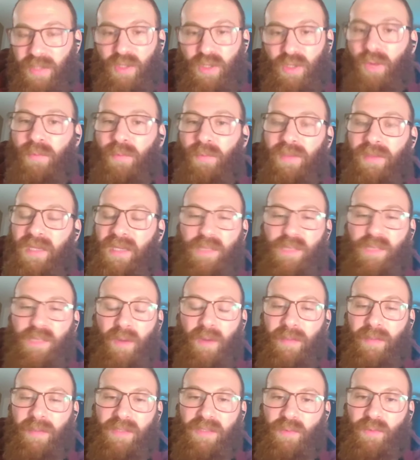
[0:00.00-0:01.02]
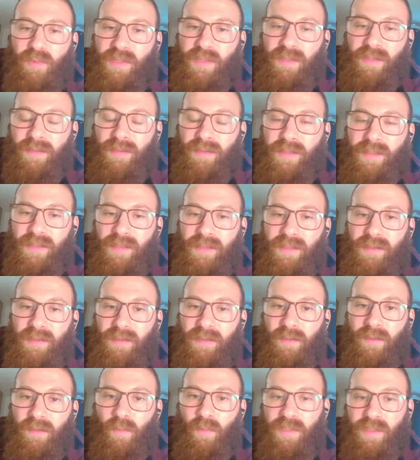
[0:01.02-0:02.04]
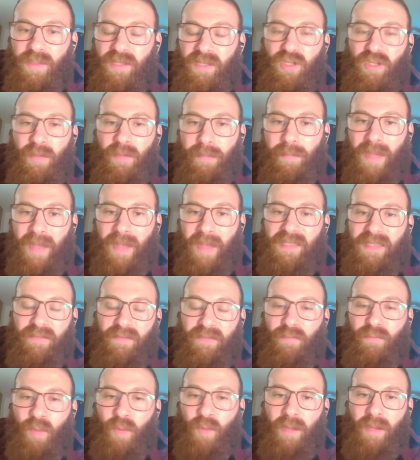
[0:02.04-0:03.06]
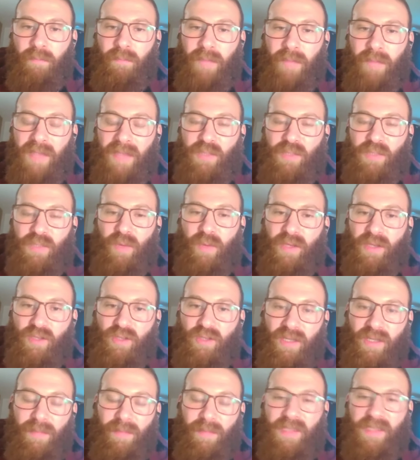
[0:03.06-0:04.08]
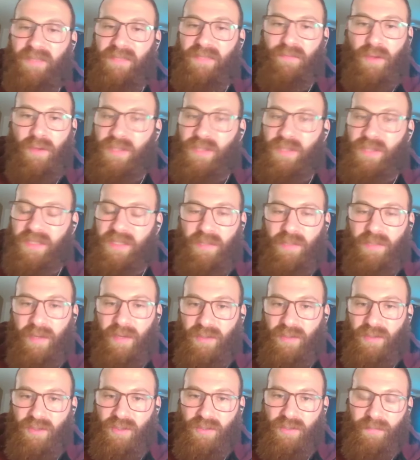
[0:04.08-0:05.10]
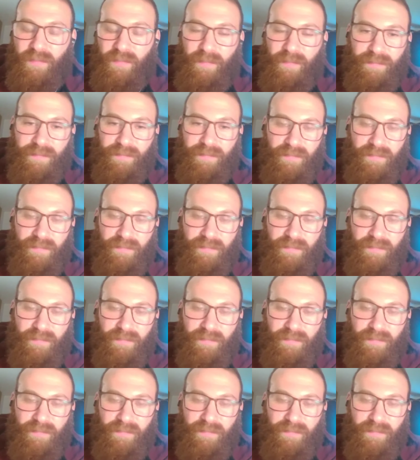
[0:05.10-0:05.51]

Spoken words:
we interpret the experimental results with such a massive mass range and a massive velocity range?